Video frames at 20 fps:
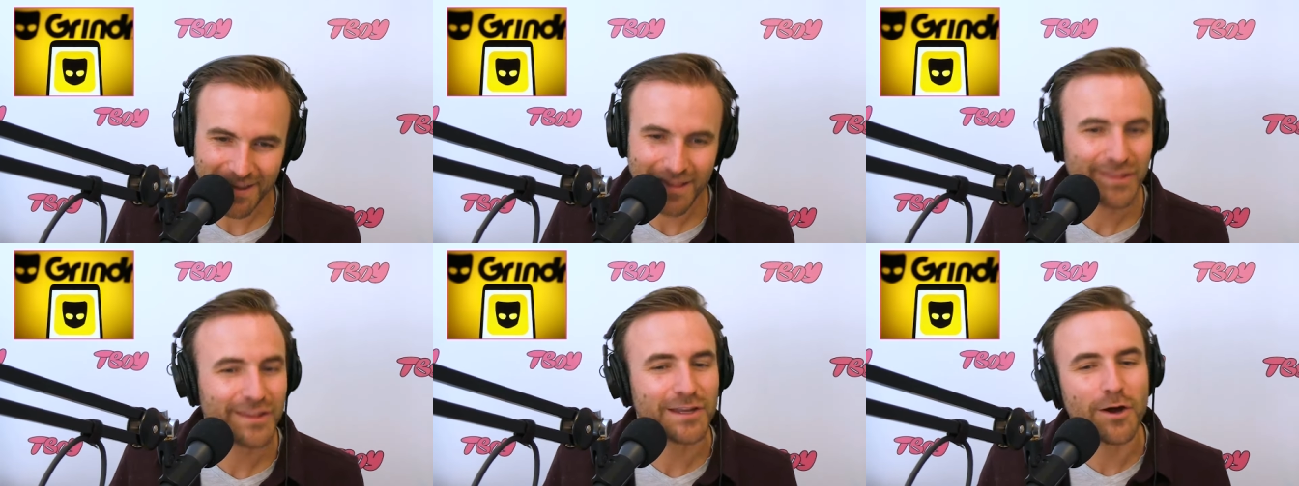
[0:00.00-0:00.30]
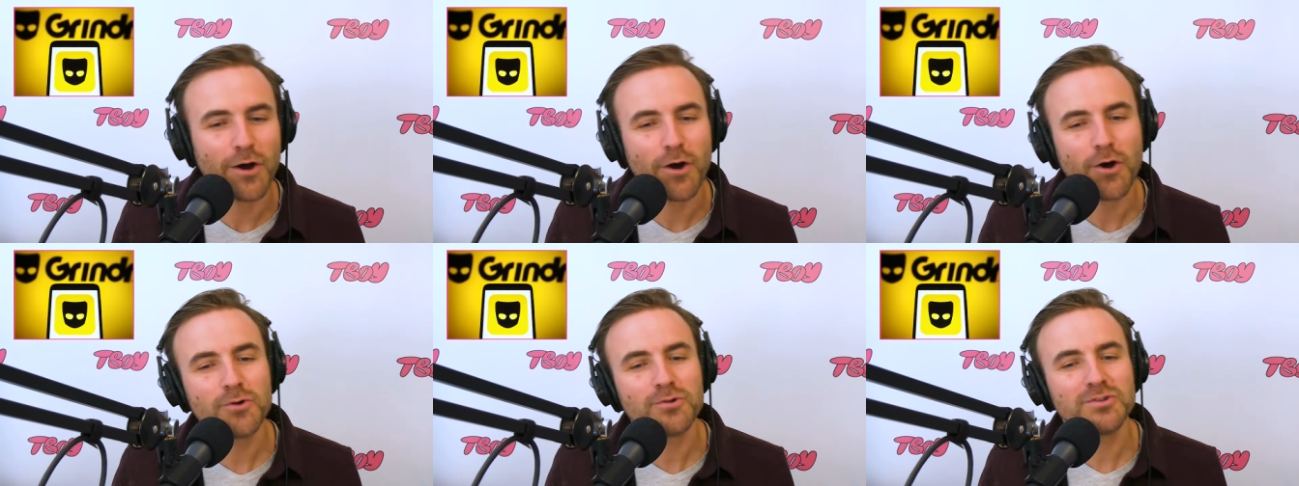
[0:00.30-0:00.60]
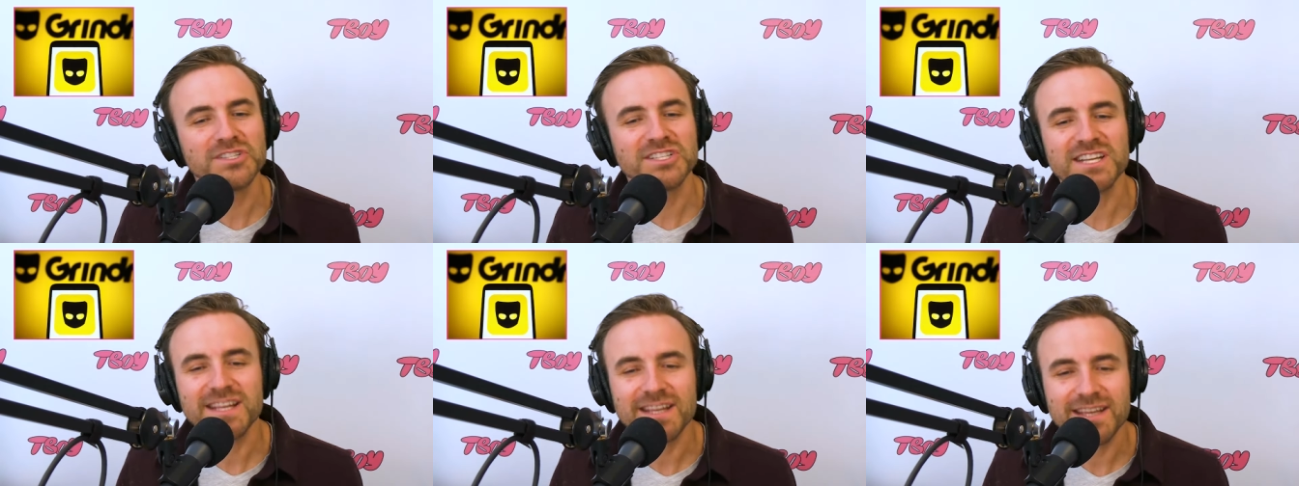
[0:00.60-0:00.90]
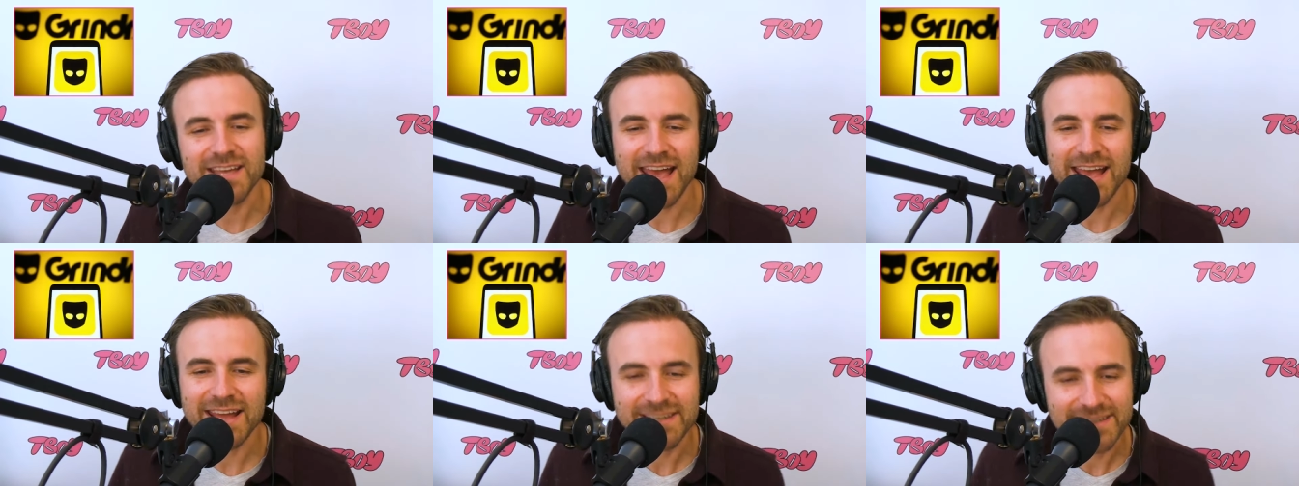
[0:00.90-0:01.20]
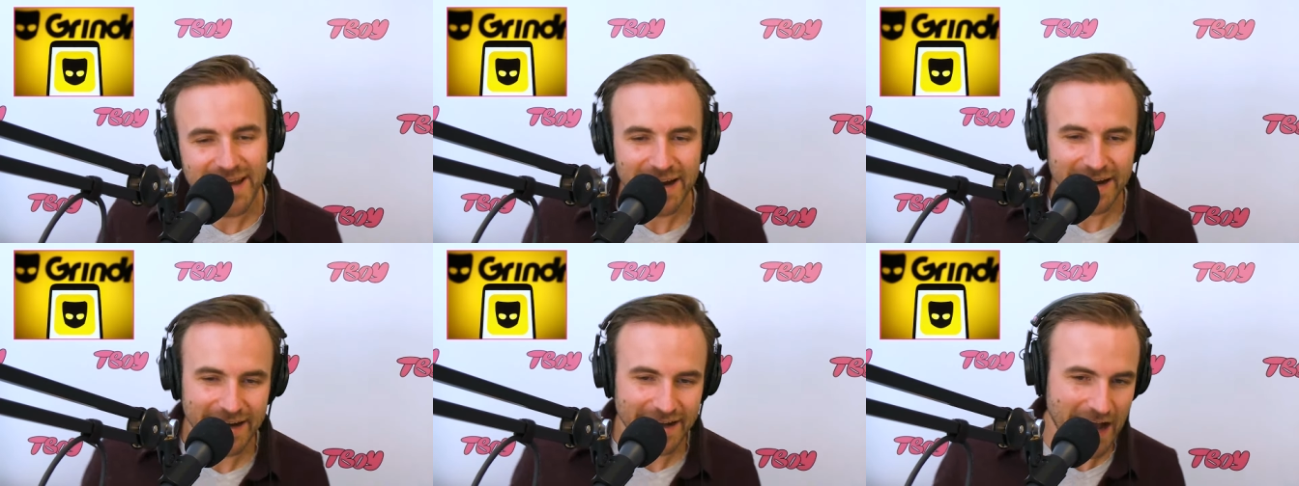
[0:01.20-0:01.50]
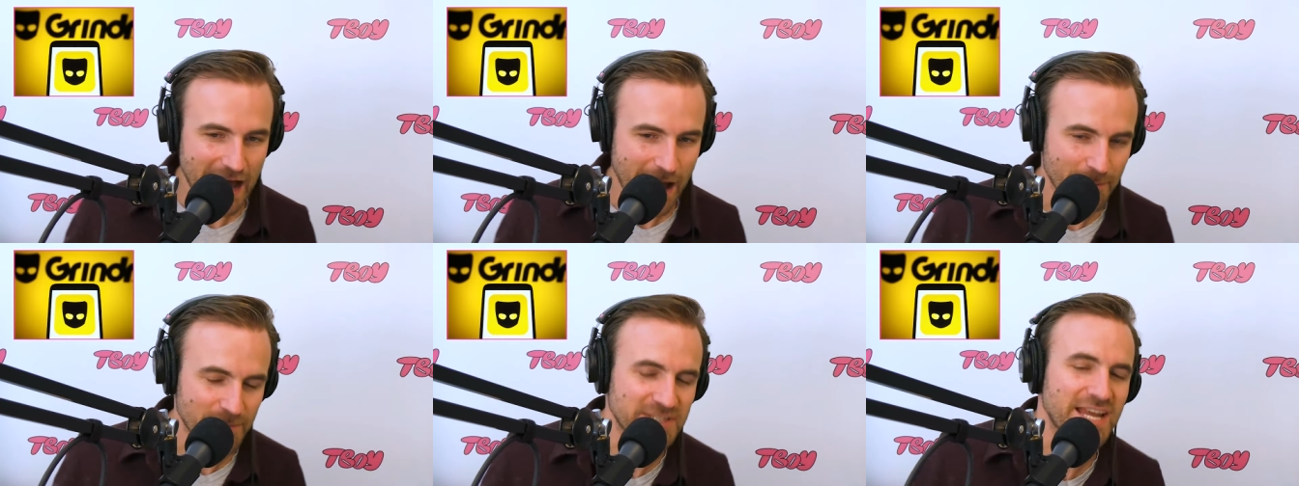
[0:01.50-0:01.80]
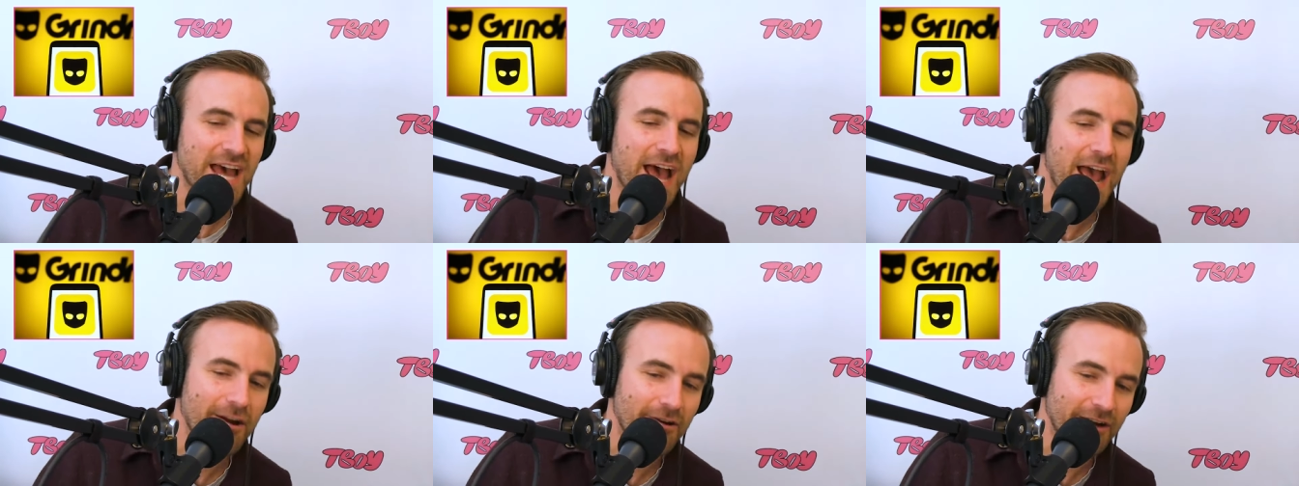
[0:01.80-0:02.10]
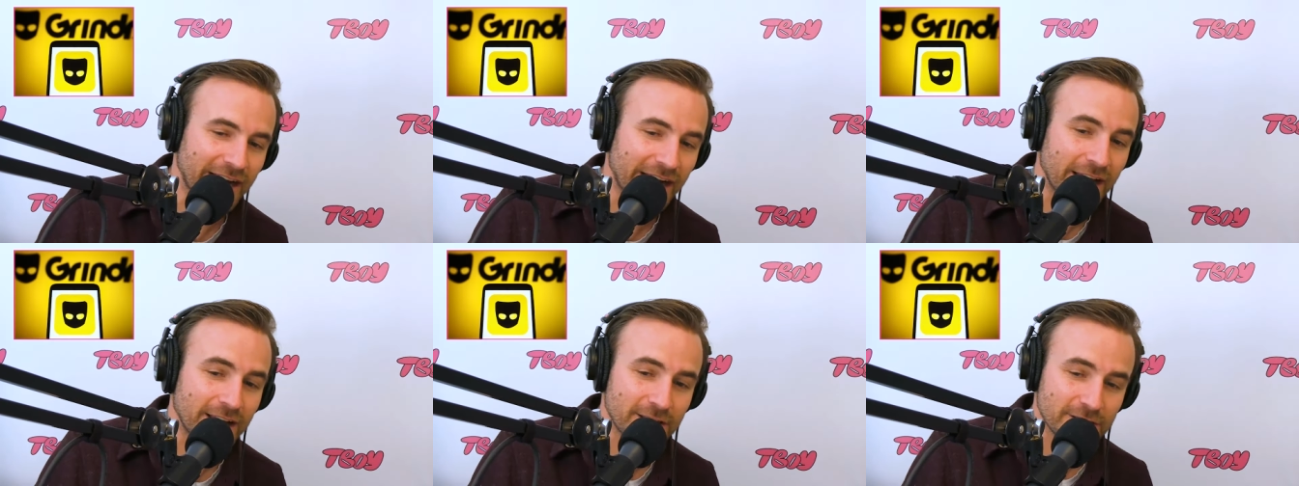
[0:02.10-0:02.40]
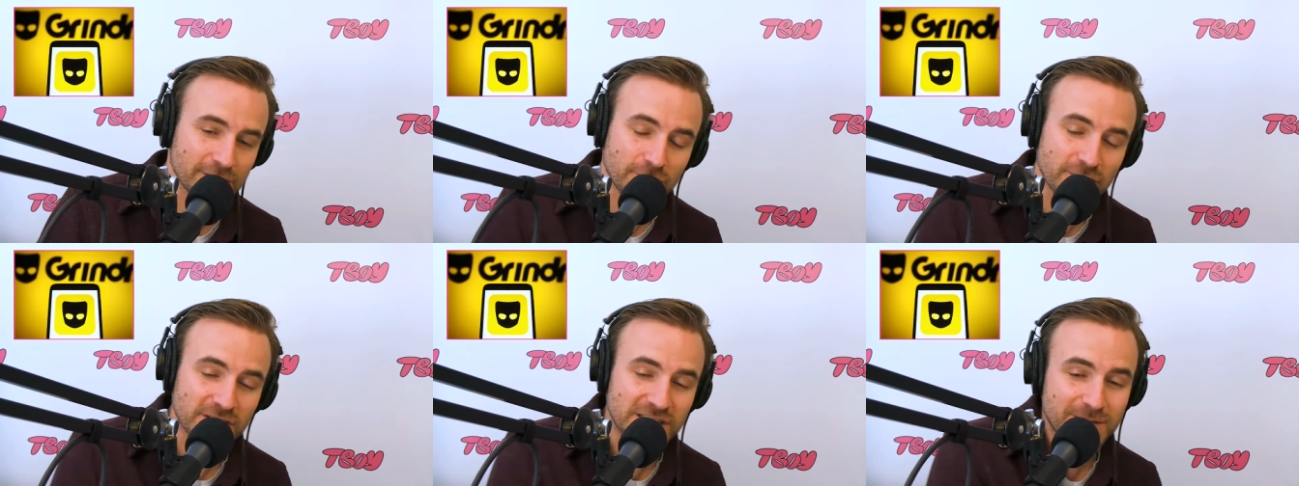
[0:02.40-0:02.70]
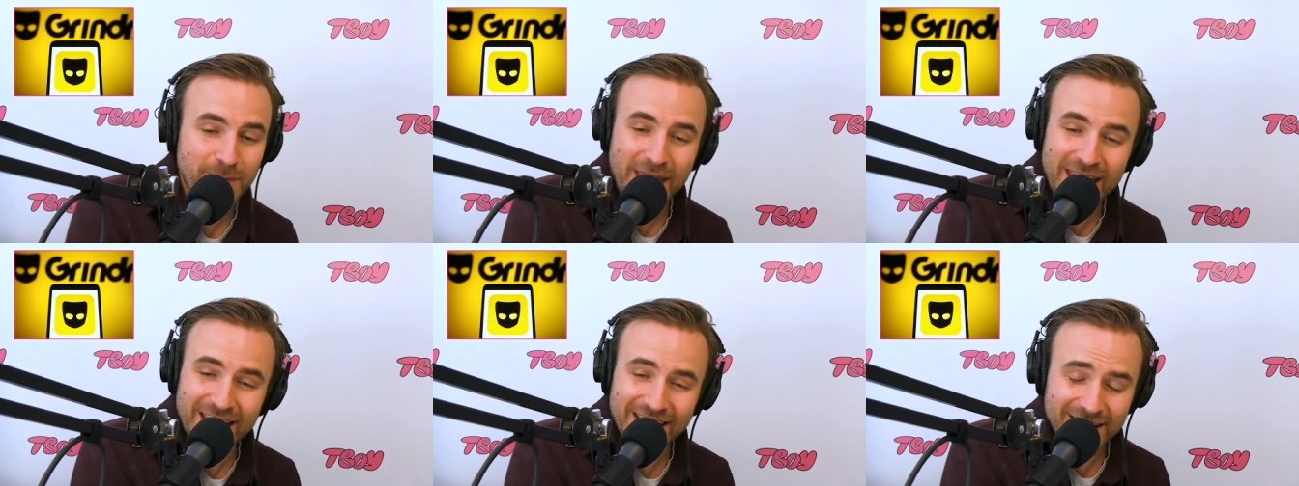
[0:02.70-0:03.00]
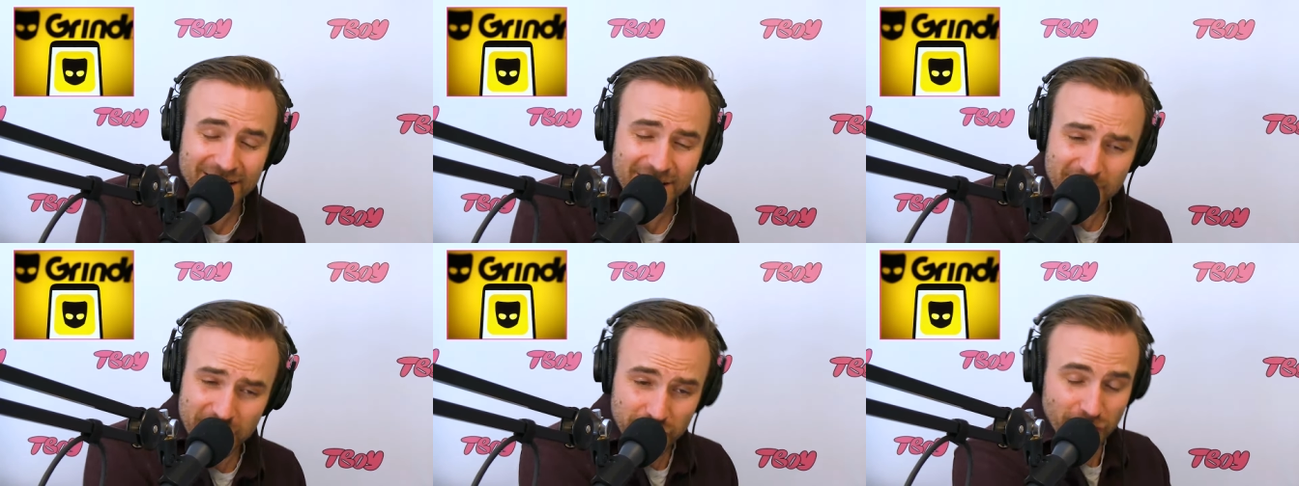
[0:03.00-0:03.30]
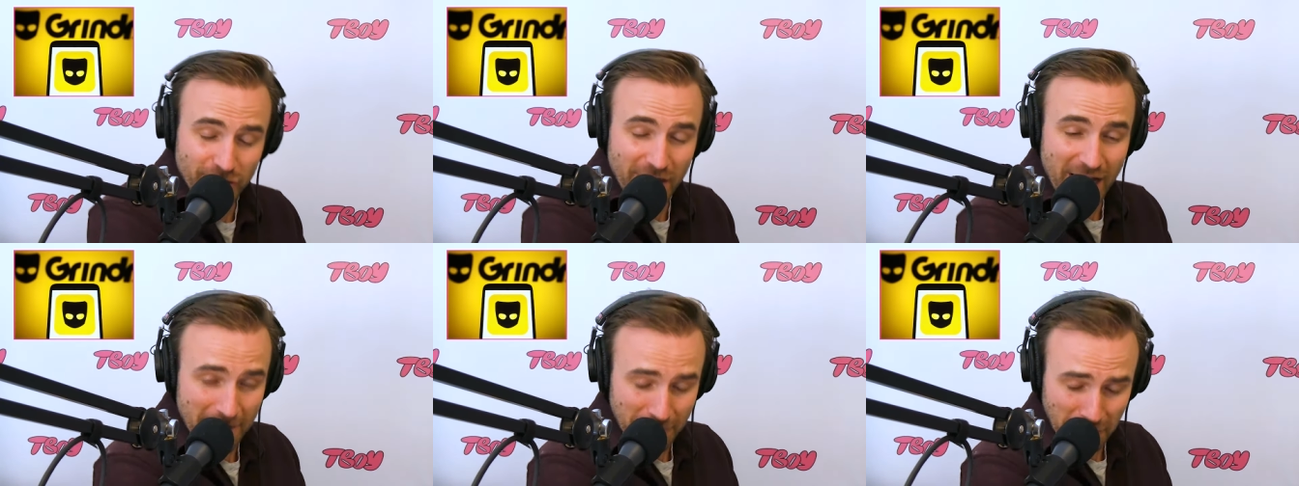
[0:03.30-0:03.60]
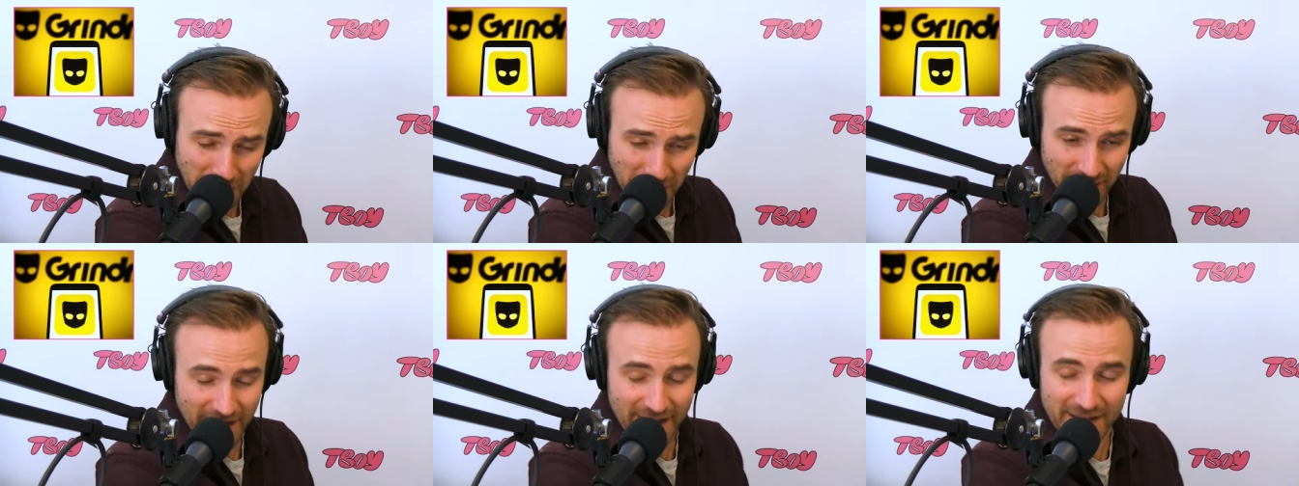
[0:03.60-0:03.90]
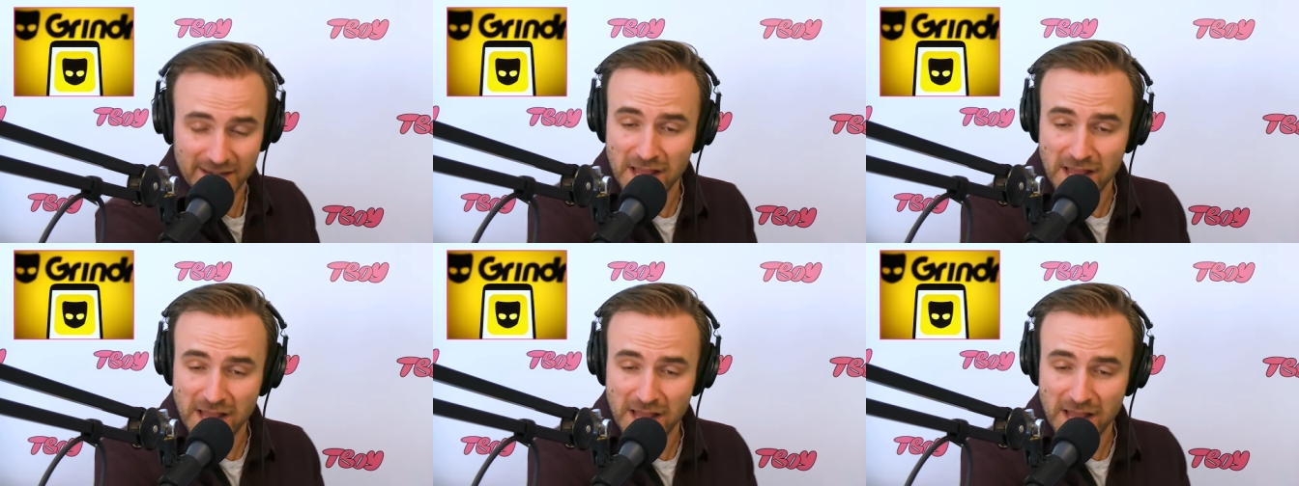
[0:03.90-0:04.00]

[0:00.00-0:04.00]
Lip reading: The OG gay dating app is hiring to expand into travel and